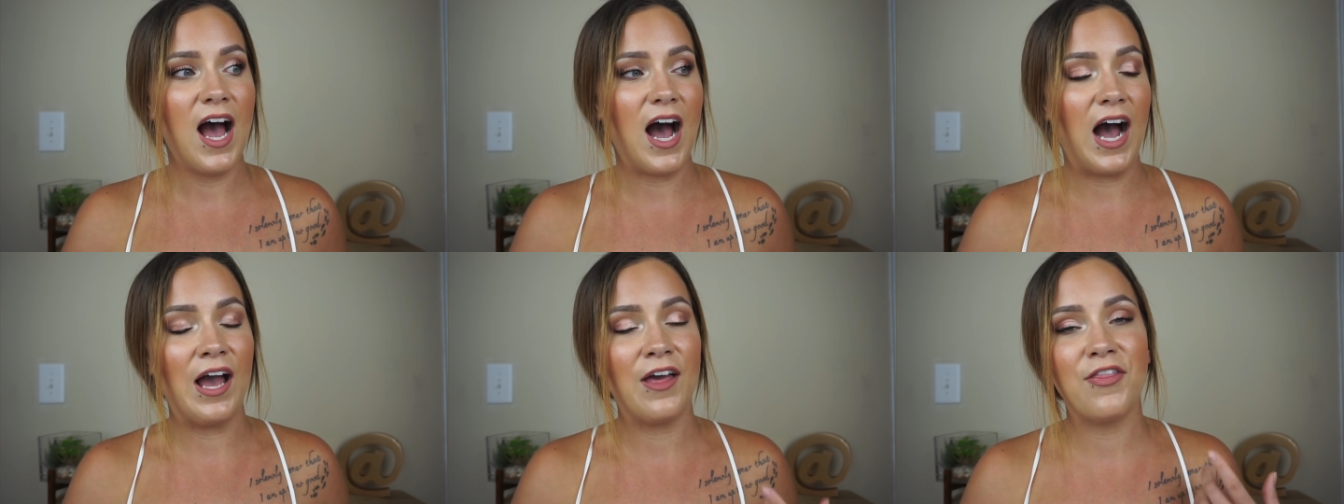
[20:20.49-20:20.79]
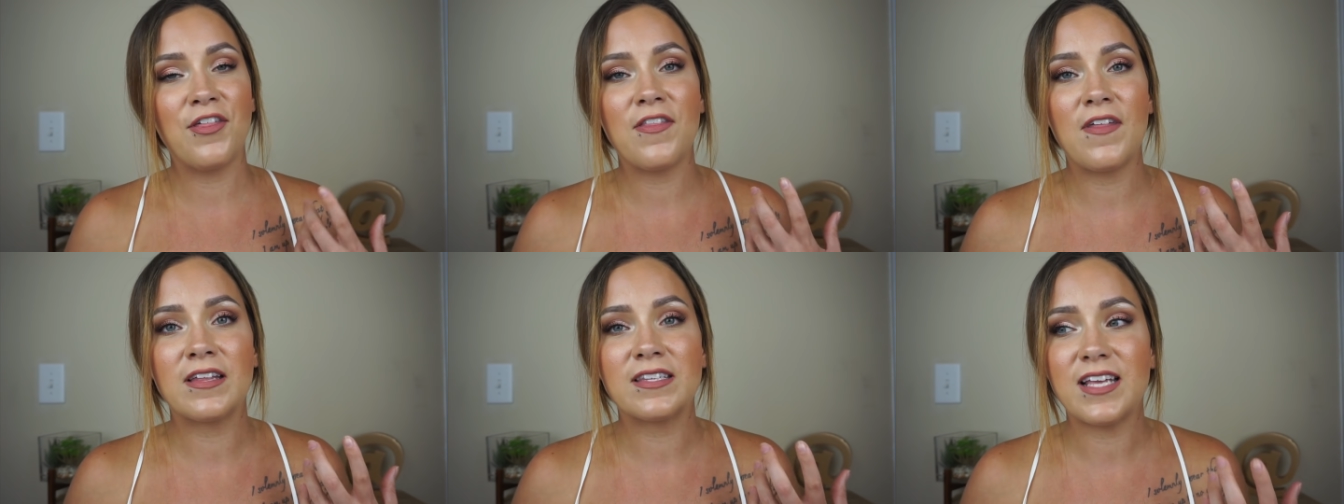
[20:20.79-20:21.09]
I
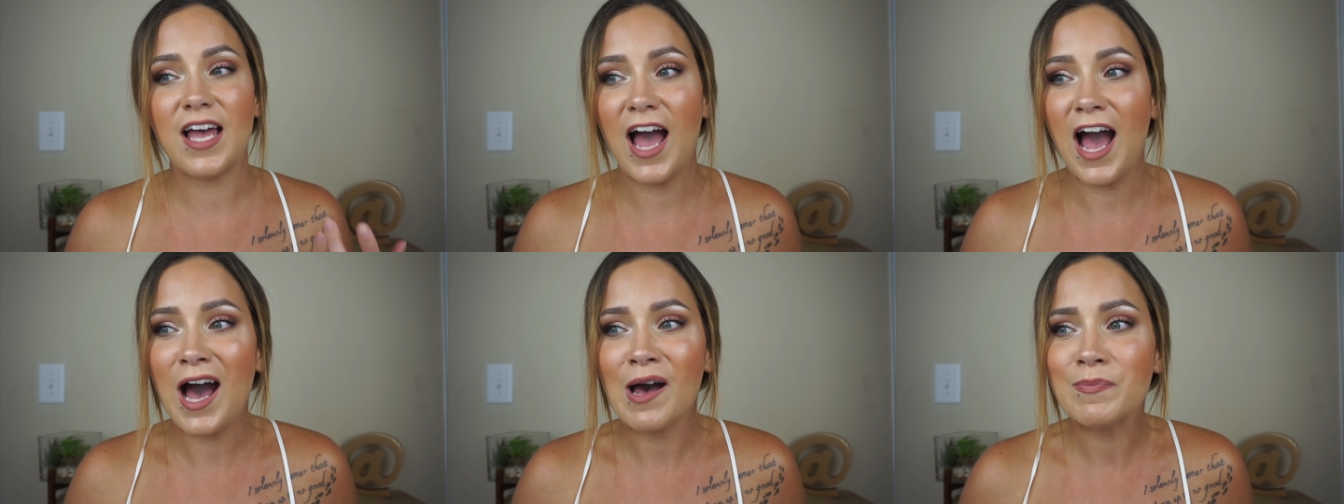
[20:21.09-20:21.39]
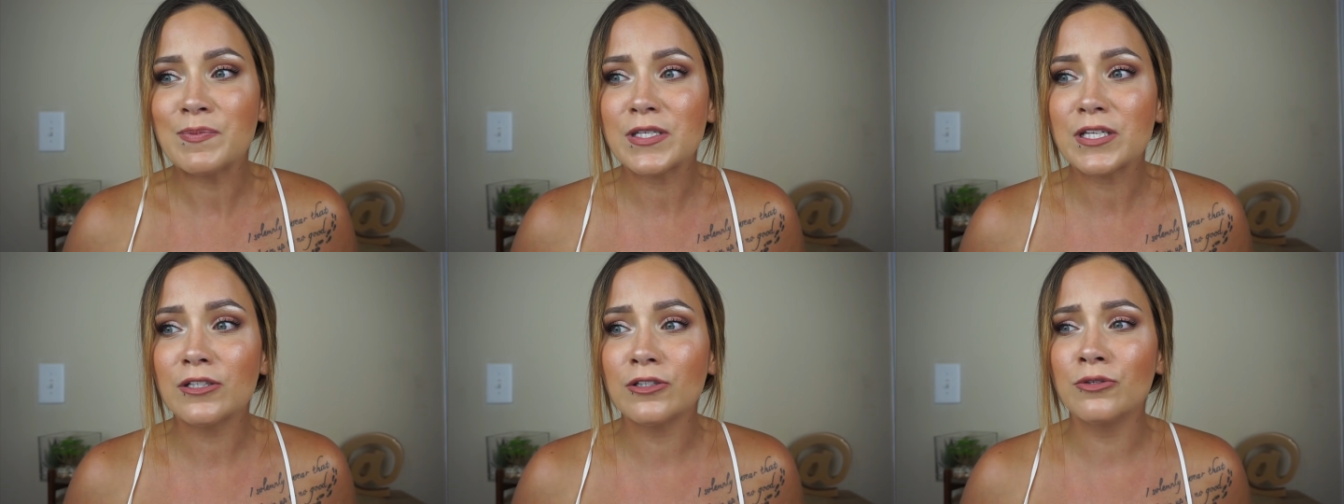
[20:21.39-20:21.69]
think that's
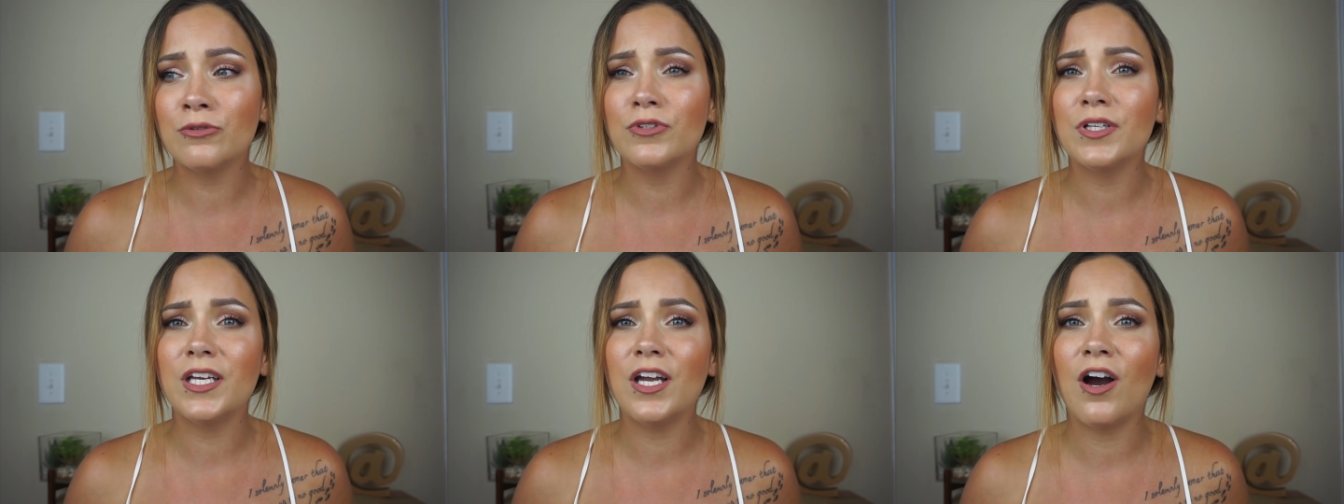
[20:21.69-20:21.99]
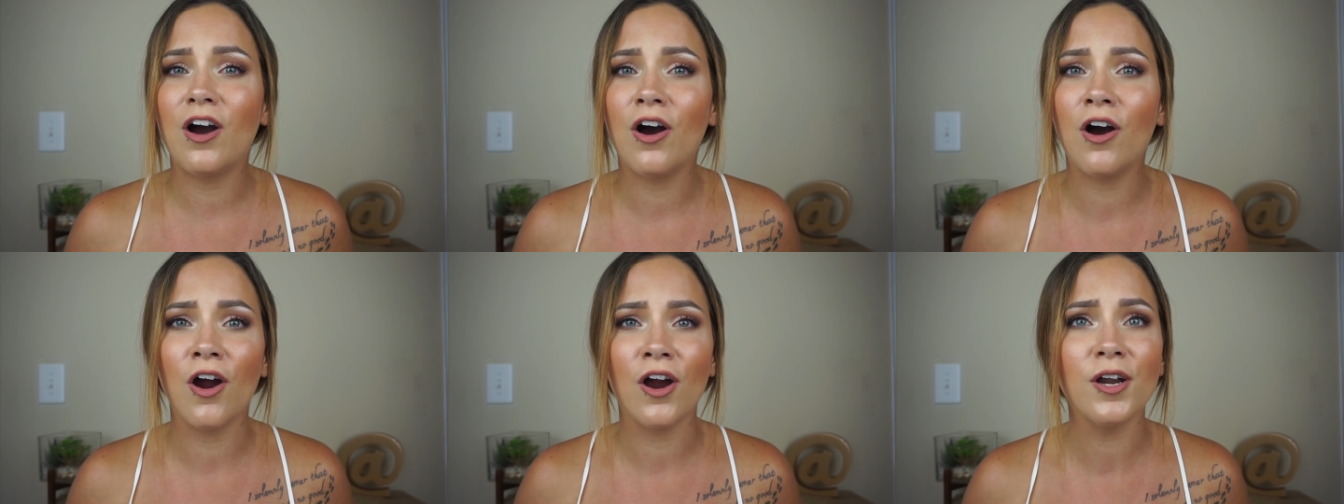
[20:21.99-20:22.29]
absolutely
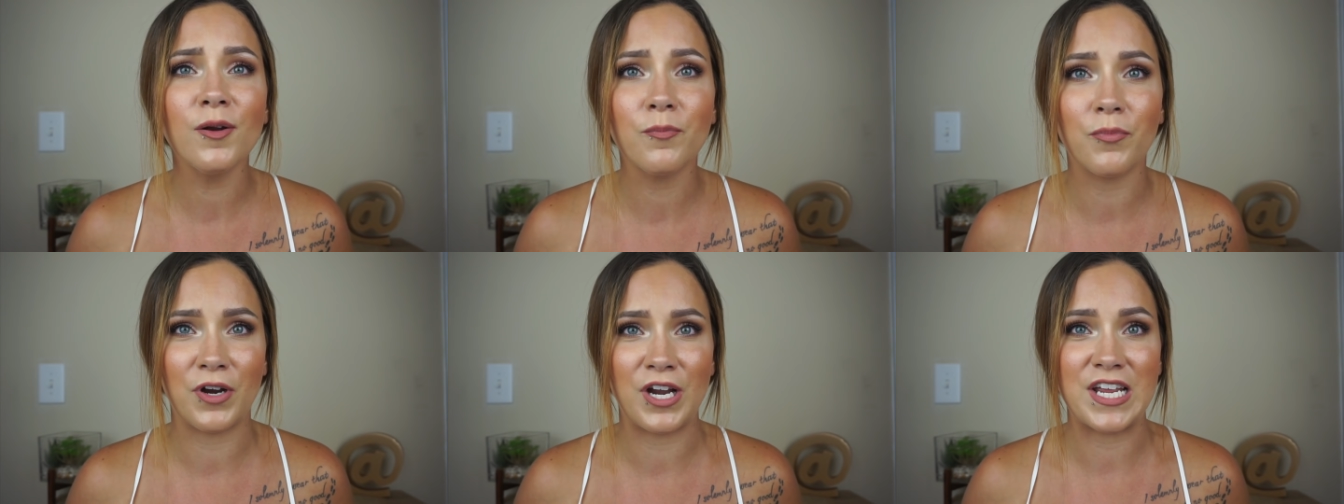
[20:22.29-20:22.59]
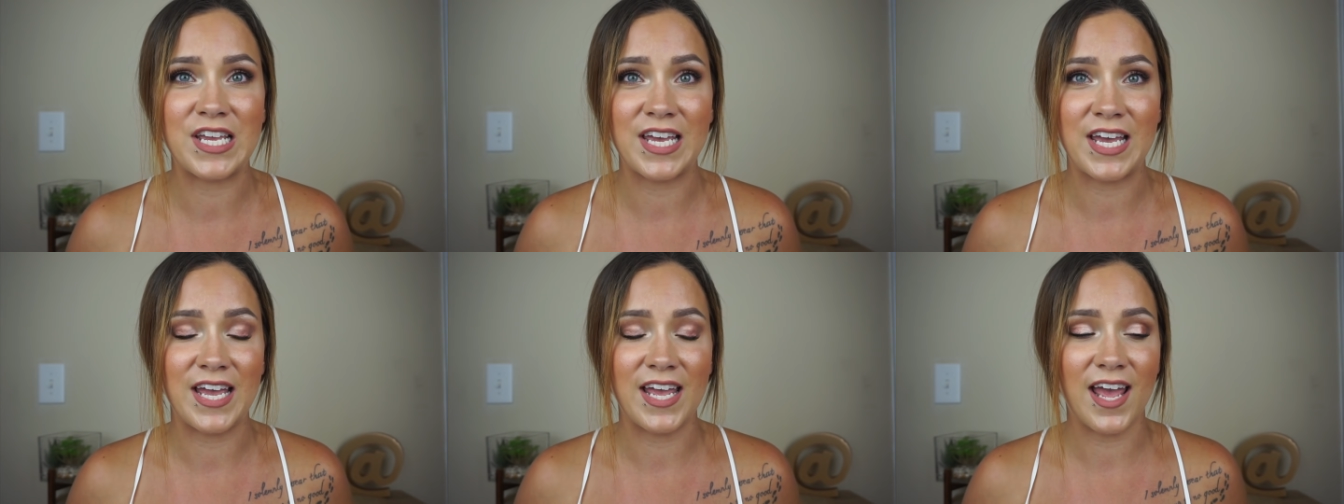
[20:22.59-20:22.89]

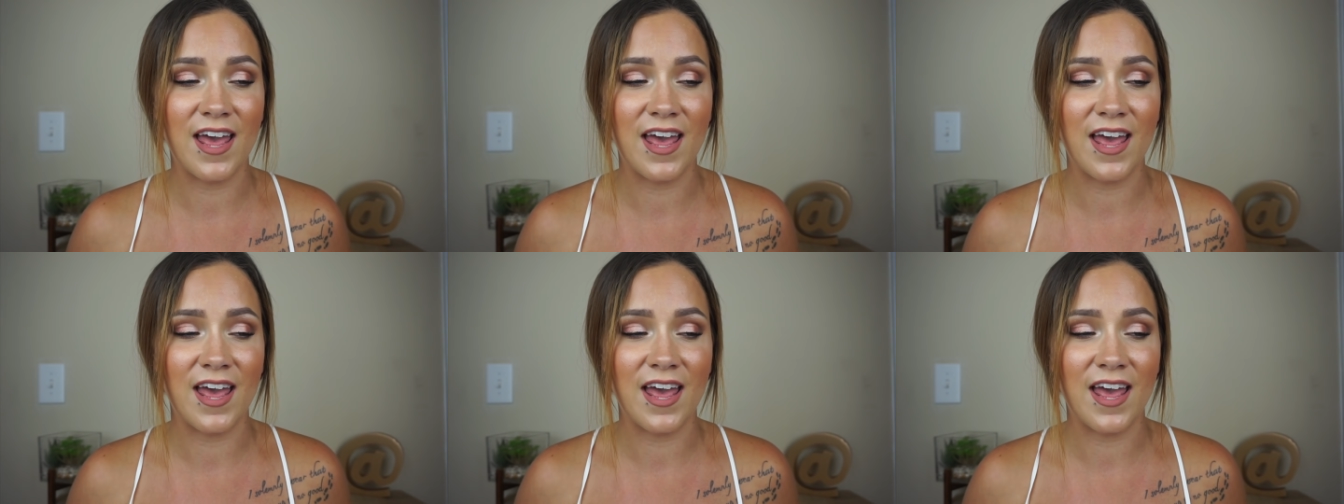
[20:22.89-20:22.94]
heartbreaking.